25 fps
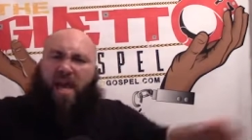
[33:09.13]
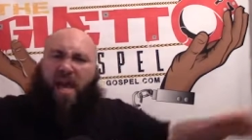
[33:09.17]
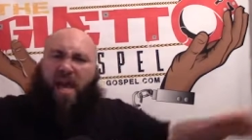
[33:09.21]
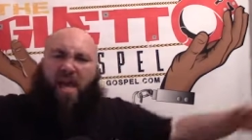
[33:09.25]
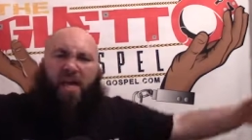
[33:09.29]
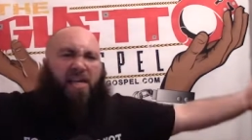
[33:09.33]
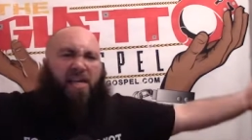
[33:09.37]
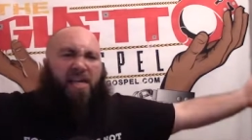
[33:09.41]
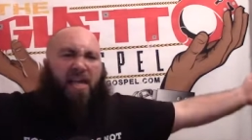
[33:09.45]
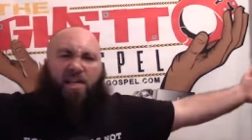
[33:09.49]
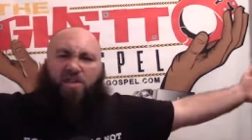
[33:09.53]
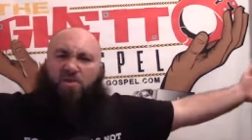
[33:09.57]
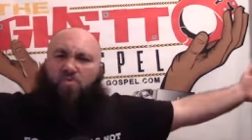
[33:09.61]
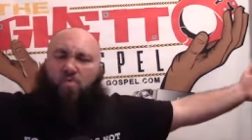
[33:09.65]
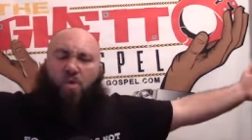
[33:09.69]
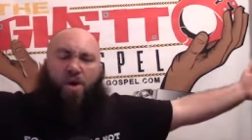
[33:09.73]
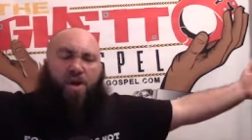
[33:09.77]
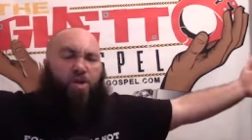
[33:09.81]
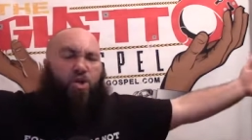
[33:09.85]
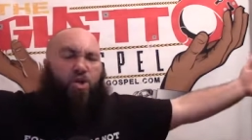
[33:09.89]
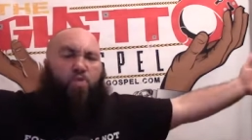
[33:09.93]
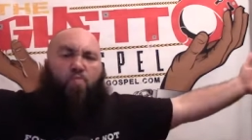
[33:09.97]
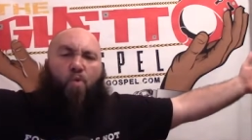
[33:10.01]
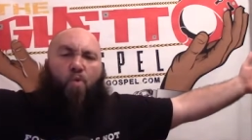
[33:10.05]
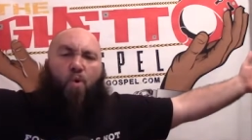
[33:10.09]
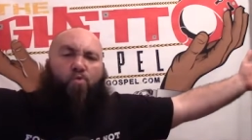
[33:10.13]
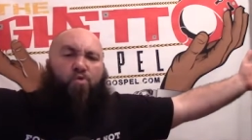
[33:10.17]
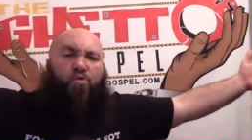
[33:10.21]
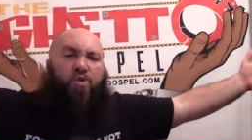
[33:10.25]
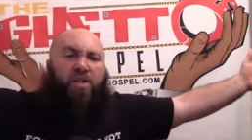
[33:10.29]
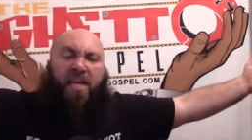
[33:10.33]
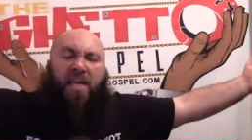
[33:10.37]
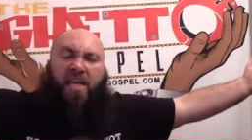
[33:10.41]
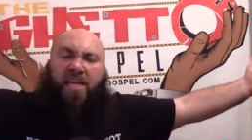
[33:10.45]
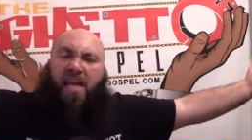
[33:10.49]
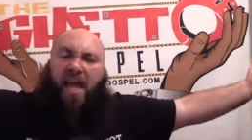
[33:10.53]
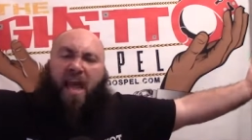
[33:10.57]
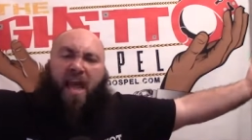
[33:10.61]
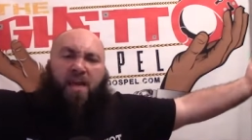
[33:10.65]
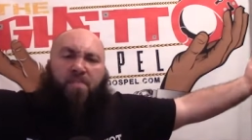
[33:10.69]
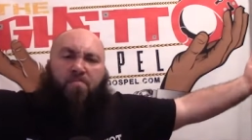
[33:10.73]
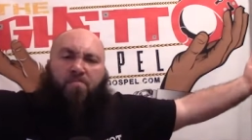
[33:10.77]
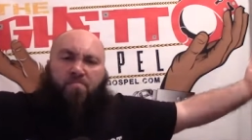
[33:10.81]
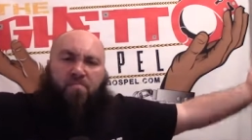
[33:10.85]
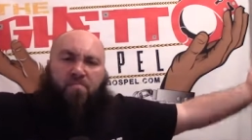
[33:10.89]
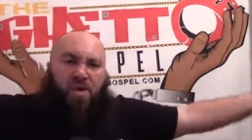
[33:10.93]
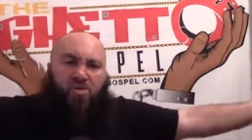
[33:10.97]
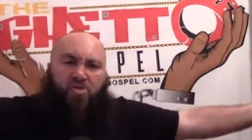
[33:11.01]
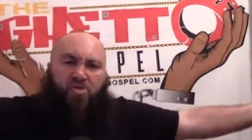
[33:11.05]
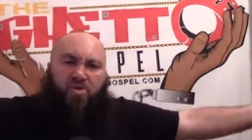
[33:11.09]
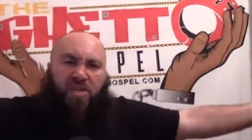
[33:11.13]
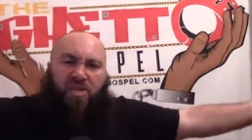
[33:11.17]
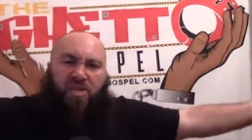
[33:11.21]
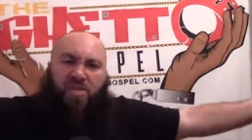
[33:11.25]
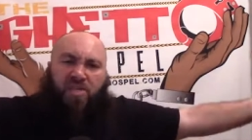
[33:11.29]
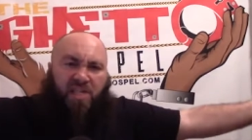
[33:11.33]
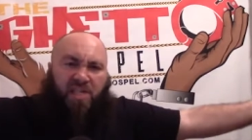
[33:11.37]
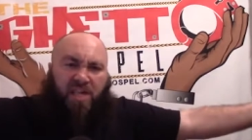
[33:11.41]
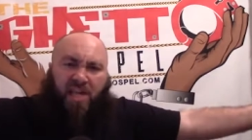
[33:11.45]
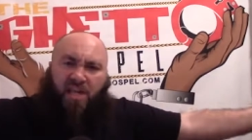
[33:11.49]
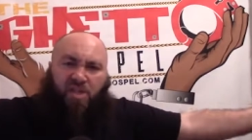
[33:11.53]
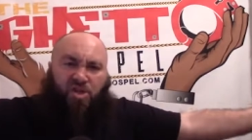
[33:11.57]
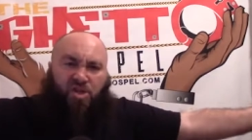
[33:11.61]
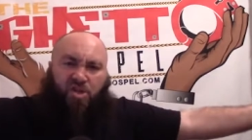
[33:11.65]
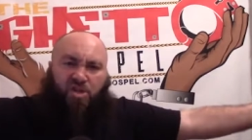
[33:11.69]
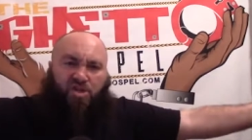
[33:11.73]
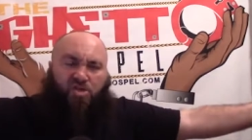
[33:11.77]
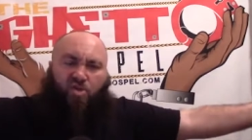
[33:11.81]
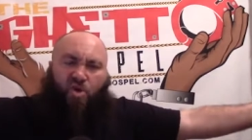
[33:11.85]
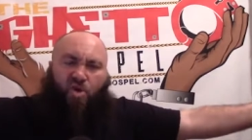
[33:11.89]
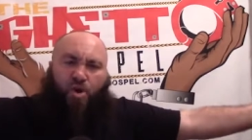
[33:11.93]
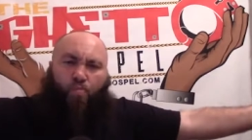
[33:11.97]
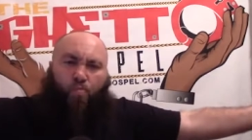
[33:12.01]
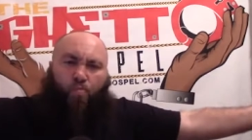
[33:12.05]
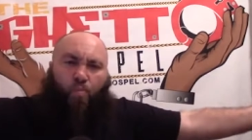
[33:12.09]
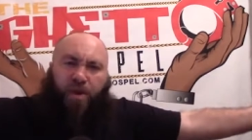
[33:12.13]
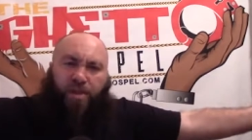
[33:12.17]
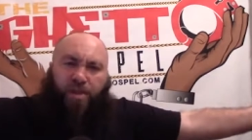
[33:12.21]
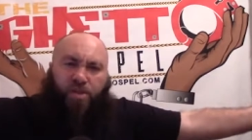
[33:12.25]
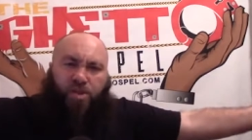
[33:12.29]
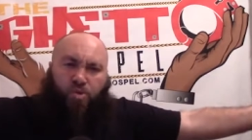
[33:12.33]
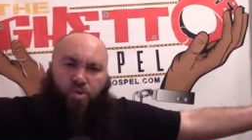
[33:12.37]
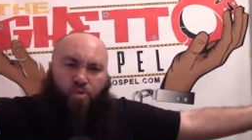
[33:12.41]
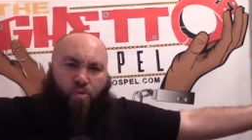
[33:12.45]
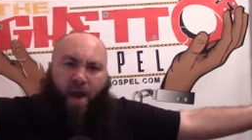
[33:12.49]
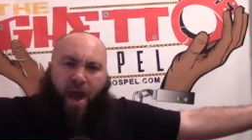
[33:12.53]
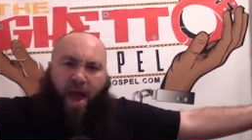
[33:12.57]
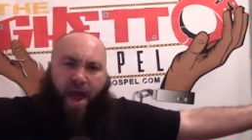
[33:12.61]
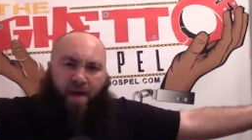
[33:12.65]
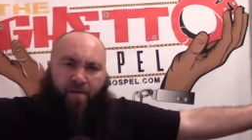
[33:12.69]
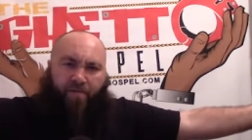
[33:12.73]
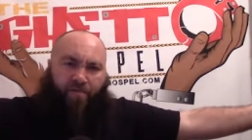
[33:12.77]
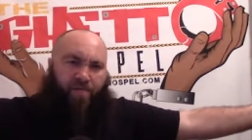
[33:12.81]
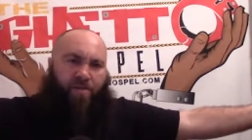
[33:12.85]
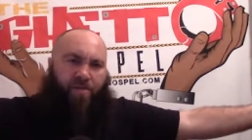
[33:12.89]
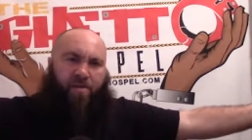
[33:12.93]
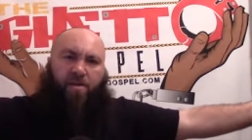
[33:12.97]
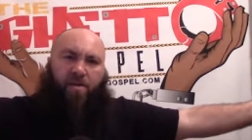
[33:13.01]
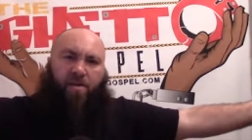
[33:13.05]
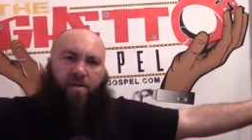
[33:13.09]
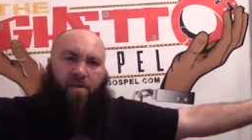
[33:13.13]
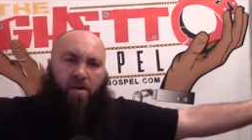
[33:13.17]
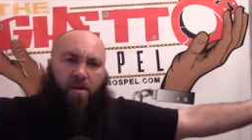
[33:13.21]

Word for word: And guess what? You won't need a million teachings on witchcraft.